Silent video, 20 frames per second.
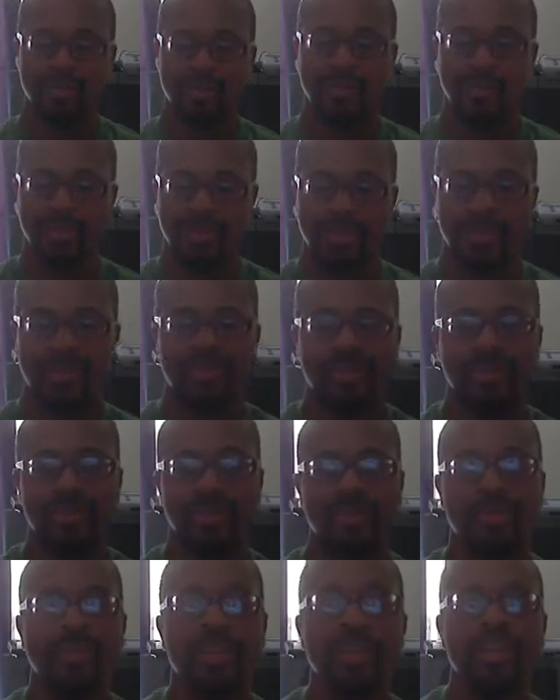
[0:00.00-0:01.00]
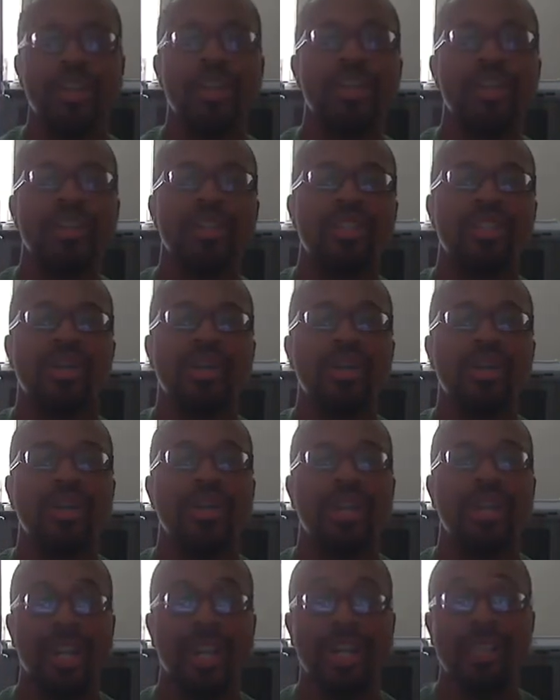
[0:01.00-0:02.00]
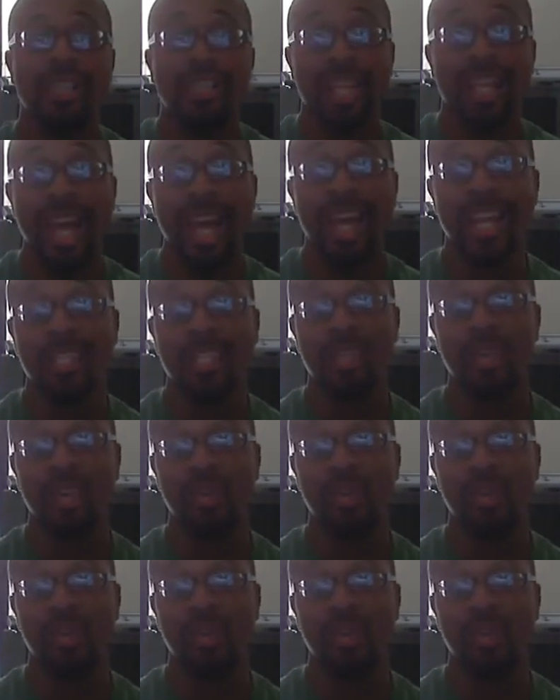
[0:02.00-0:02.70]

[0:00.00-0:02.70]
Mm-hmm. So let's see how that's